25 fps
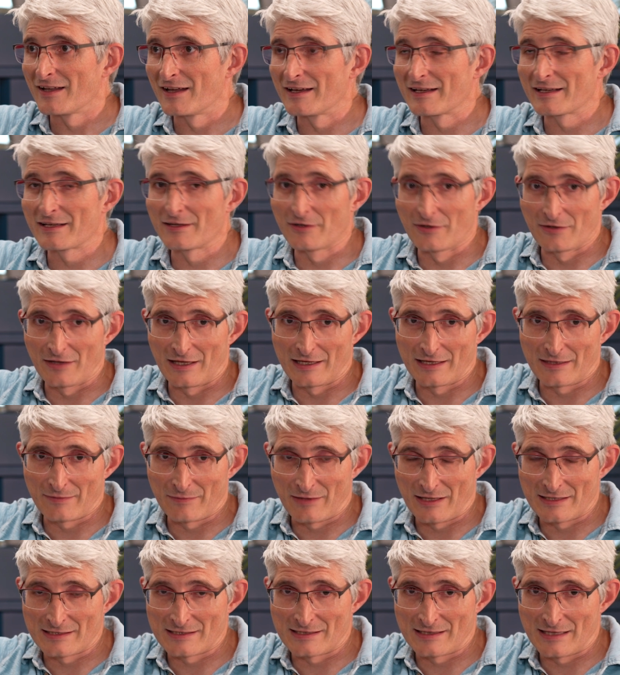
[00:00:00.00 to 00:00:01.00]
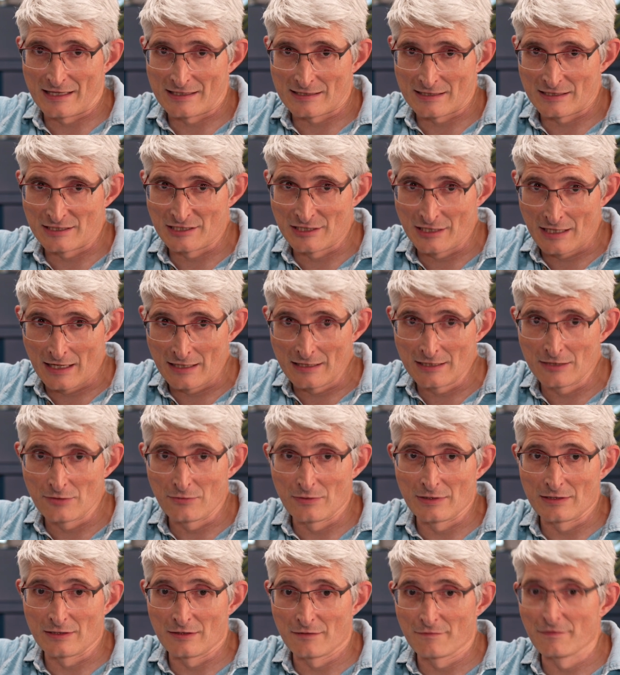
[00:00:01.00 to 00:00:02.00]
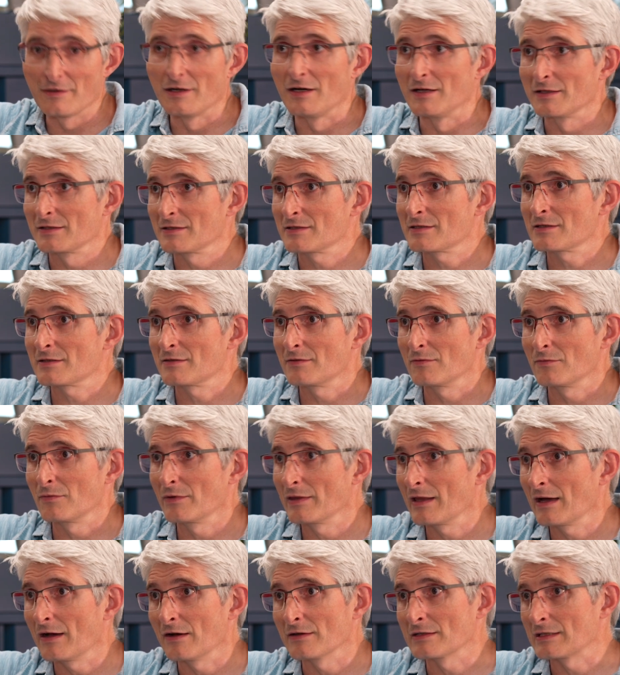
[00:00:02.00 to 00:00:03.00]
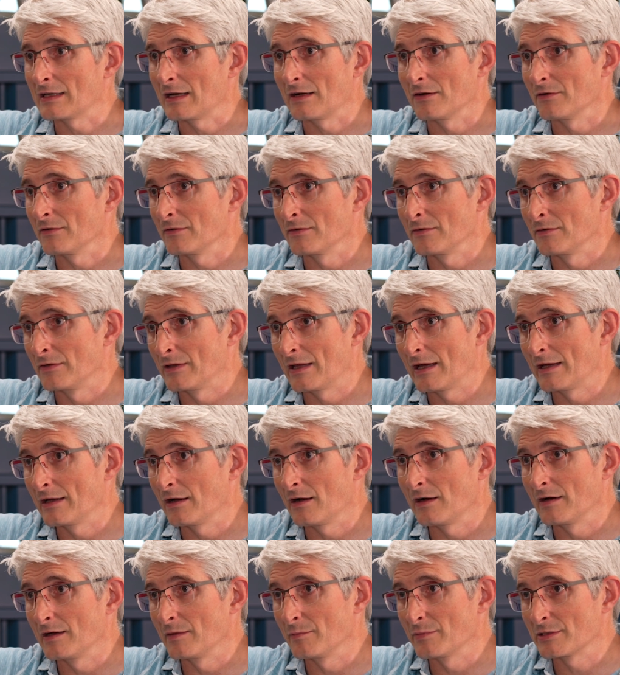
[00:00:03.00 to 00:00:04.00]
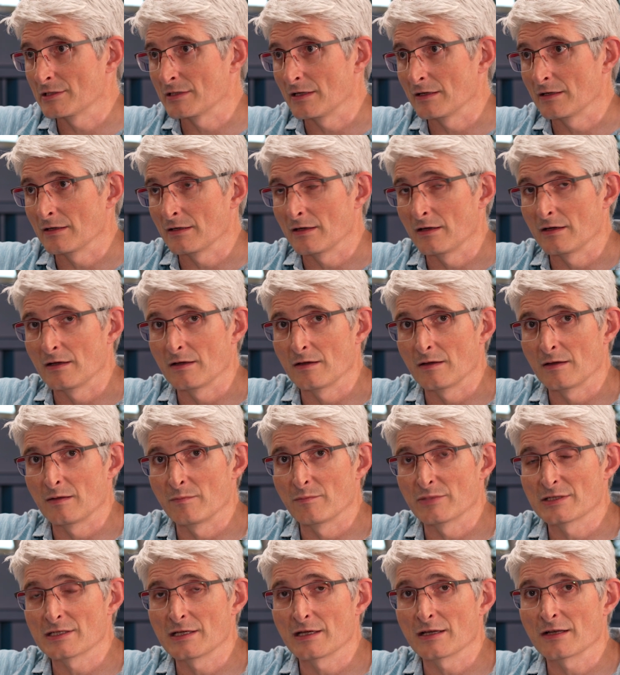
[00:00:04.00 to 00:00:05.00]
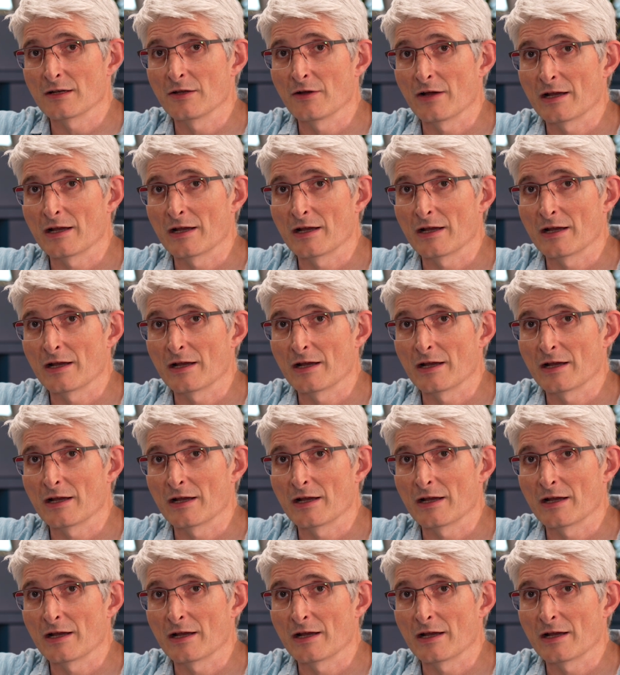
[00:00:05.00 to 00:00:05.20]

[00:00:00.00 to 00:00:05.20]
Like there's a genuine advance, without a doubt, with AI in particular.